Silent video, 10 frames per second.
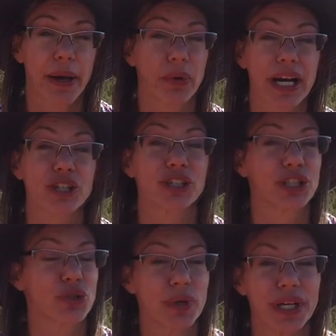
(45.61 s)
and we're actually
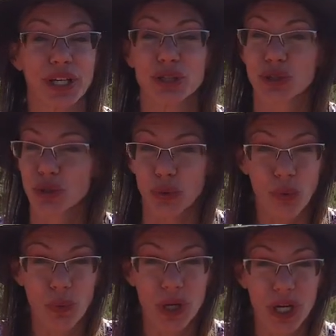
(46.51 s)
doing
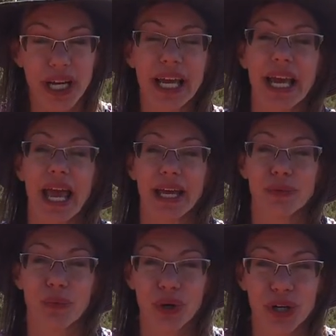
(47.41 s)
schoolwork
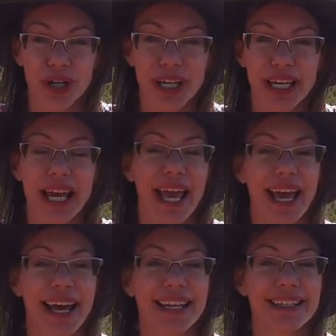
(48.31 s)
and work
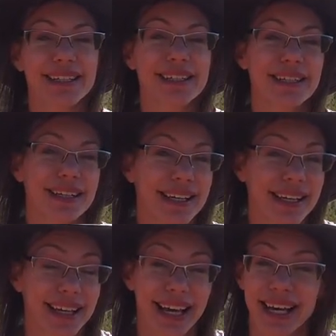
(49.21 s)
and,
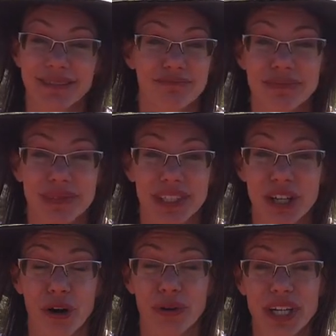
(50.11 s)

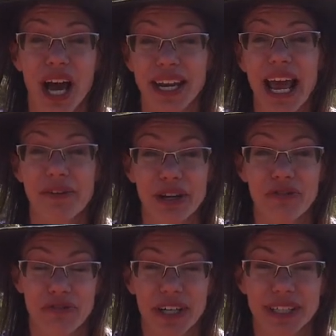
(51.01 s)
you know, not having
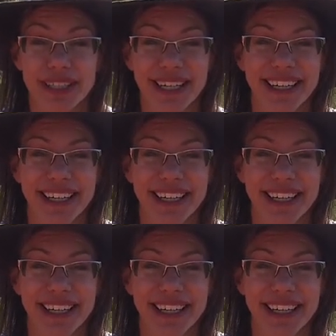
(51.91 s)
fun,